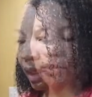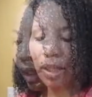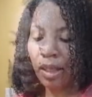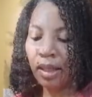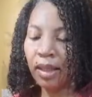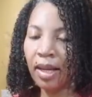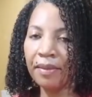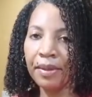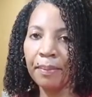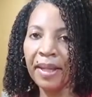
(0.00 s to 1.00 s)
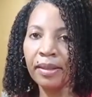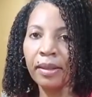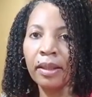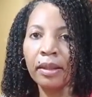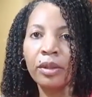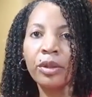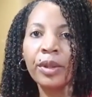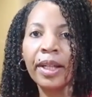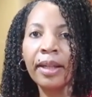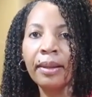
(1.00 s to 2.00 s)
And then I have some Mexican
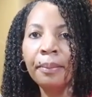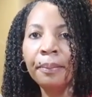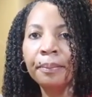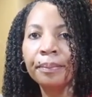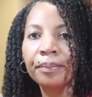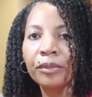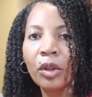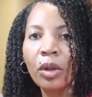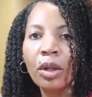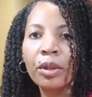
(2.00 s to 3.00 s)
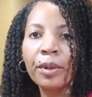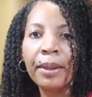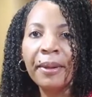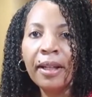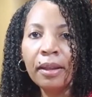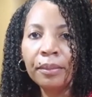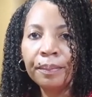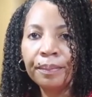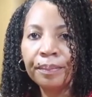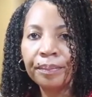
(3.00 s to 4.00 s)
cream or crema.
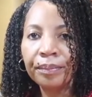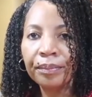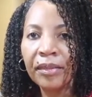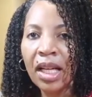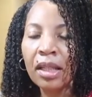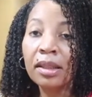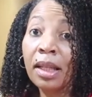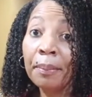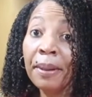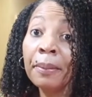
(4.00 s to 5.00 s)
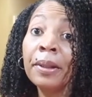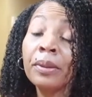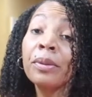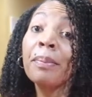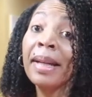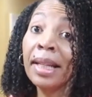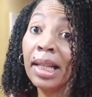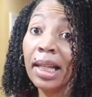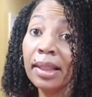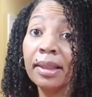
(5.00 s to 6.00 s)
Some people use
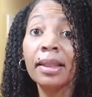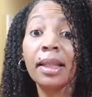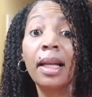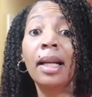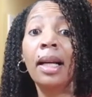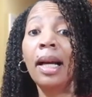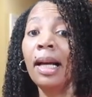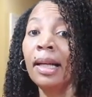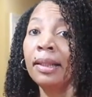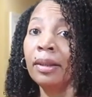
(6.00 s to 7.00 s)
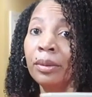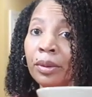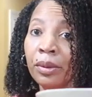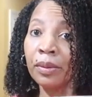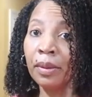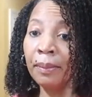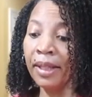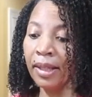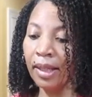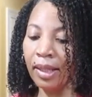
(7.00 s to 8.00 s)
mayonnaise. I don't use the
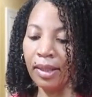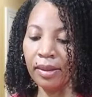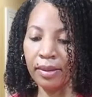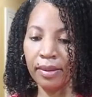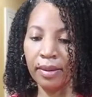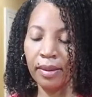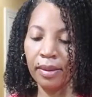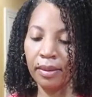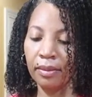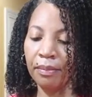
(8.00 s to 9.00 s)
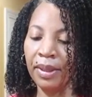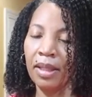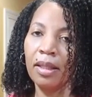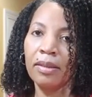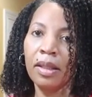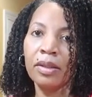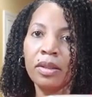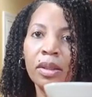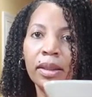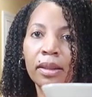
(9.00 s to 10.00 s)
mayonnaise because I
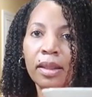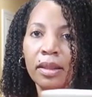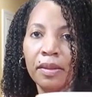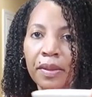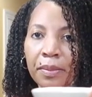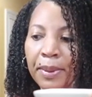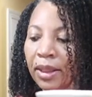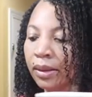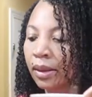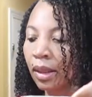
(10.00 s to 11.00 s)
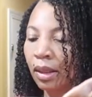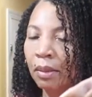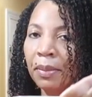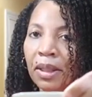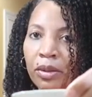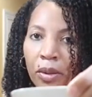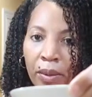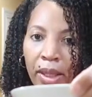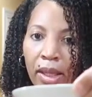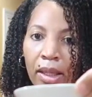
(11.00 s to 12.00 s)
just like the taste of this better. But it's
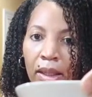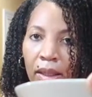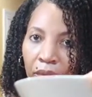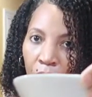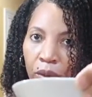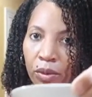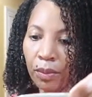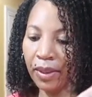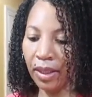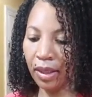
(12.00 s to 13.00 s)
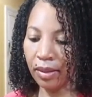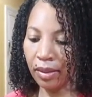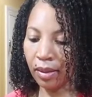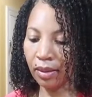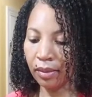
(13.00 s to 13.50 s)
okay if you use the mayonnaise.